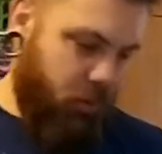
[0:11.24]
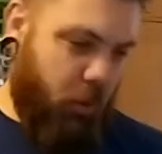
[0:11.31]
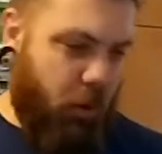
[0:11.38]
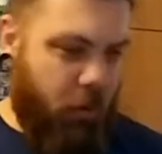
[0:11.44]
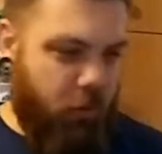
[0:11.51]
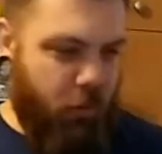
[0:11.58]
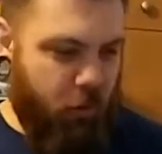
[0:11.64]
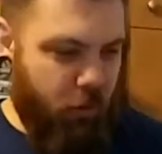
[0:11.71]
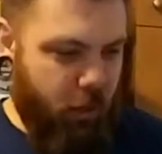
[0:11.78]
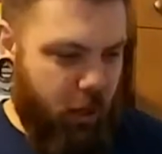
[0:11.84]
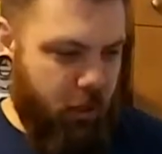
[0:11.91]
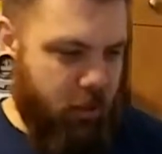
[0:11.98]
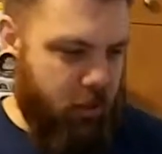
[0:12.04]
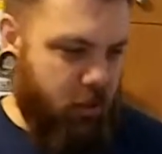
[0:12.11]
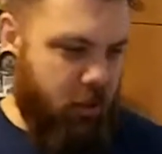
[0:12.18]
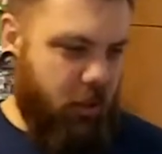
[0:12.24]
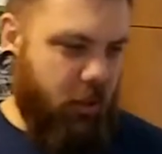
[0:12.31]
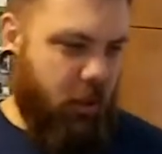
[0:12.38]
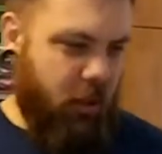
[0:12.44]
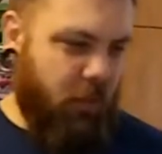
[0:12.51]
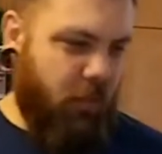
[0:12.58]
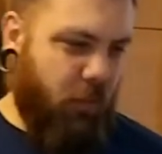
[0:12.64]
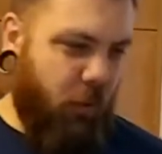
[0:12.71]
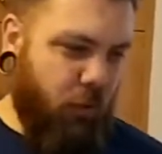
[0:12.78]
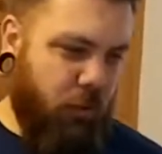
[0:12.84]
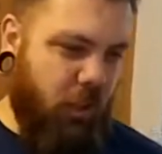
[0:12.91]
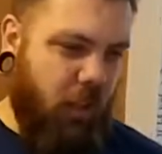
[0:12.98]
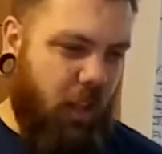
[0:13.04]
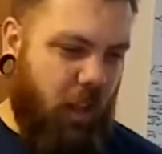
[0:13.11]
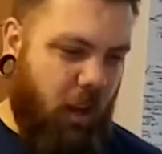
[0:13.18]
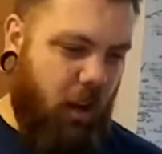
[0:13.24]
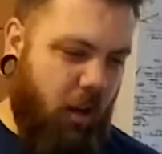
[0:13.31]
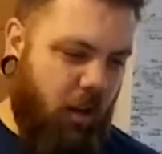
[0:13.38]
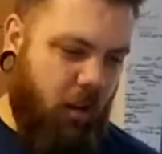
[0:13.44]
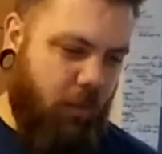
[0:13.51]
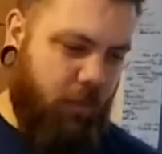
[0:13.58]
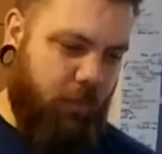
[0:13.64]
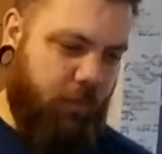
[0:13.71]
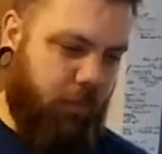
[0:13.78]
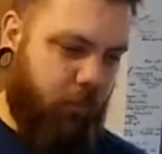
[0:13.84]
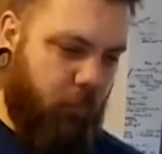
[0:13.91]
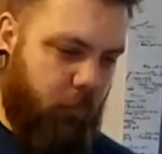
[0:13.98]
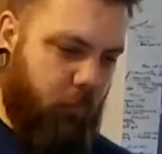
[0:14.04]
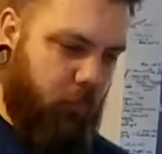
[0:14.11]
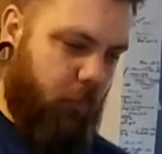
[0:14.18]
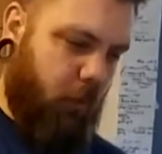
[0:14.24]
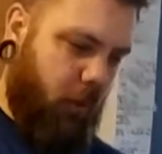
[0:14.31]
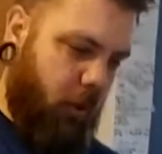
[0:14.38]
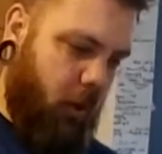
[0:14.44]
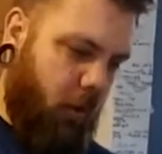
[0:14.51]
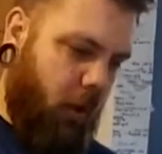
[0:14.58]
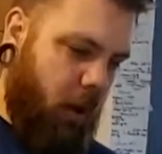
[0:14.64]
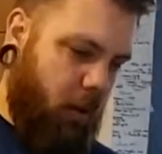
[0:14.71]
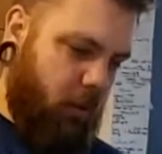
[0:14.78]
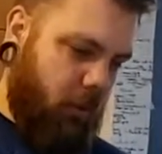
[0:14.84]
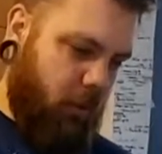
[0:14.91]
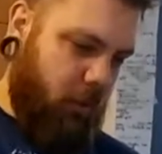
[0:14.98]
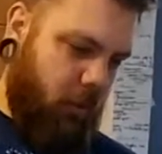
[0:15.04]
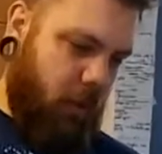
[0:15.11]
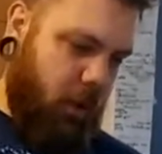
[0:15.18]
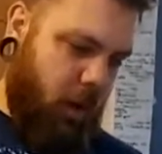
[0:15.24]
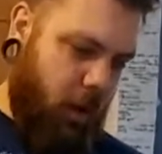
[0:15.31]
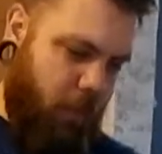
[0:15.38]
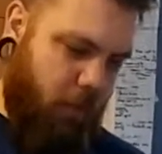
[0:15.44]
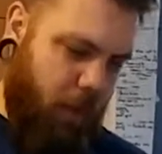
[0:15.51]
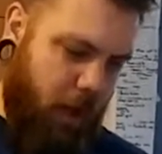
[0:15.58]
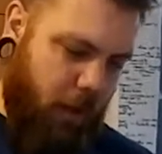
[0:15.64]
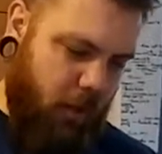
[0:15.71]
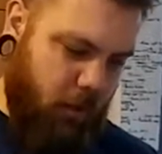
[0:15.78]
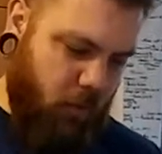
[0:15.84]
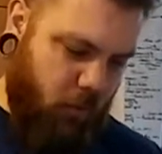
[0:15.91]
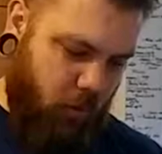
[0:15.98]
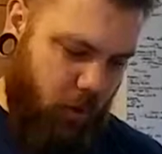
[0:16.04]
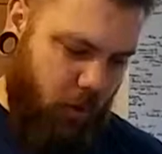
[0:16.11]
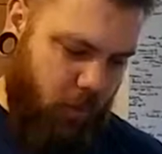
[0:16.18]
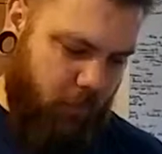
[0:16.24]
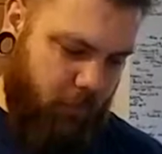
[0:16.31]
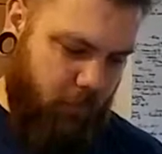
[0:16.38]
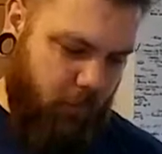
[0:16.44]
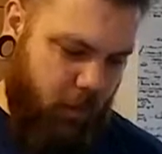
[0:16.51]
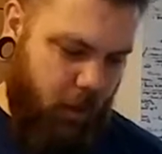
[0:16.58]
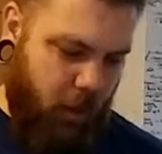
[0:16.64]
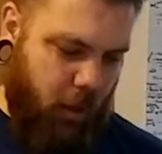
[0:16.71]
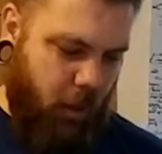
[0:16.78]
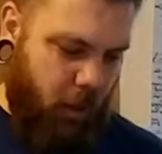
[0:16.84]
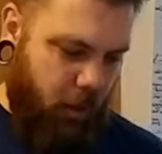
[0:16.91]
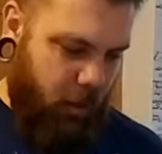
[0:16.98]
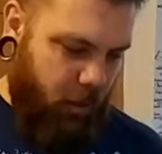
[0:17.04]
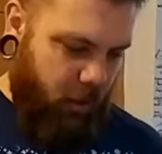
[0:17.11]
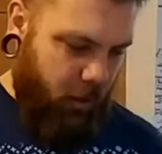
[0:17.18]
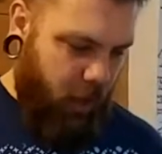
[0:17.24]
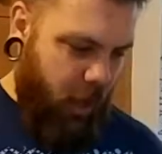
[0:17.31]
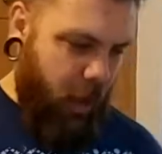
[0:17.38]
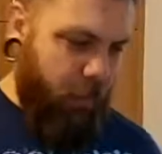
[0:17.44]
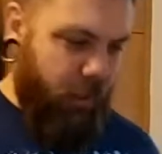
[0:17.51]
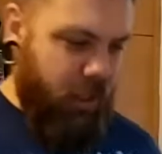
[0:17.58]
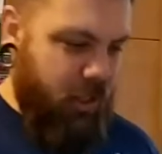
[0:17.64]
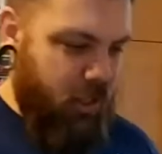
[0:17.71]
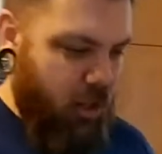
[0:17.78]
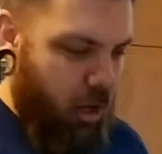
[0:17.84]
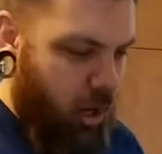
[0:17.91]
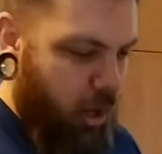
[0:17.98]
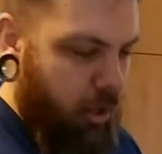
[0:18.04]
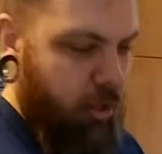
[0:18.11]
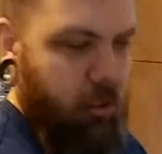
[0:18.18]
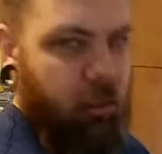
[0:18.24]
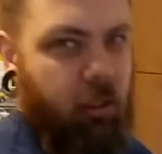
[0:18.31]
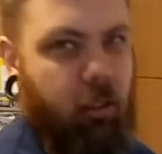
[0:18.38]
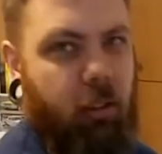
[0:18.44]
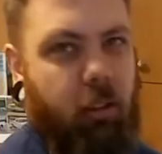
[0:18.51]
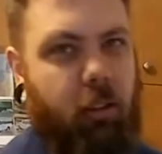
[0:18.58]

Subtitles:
Real food, actually. Nothing frozen there. Alright, got a package from Amazon.